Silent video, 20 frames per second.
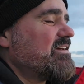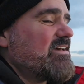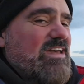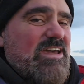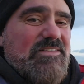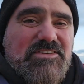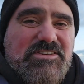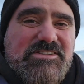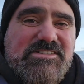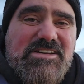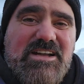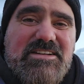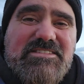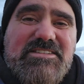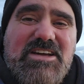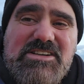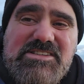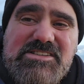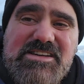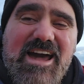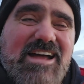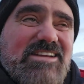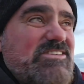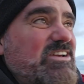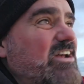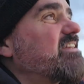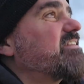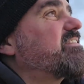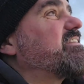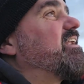if the sun does catch
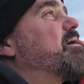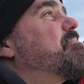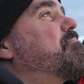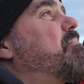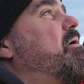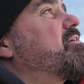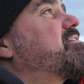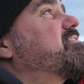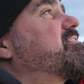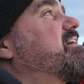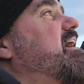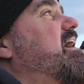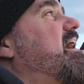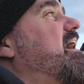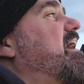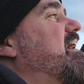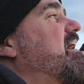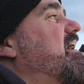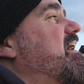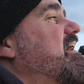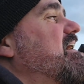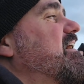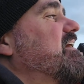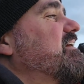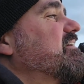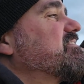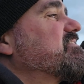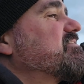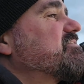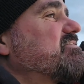anything, I might get
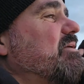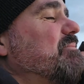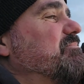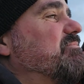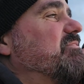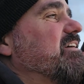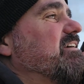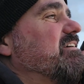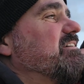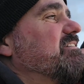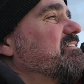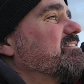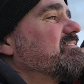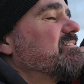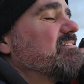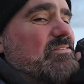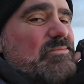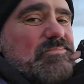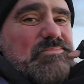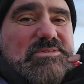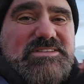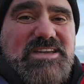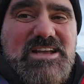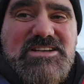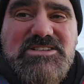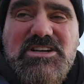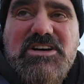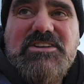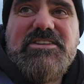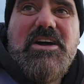something,
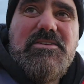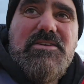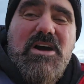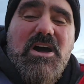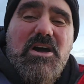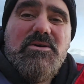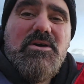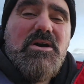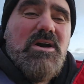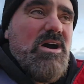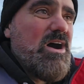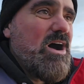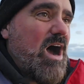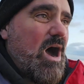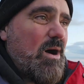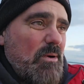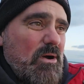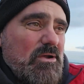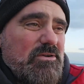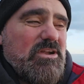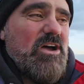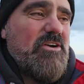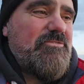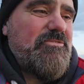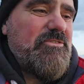potentially, I don't know. I won't know for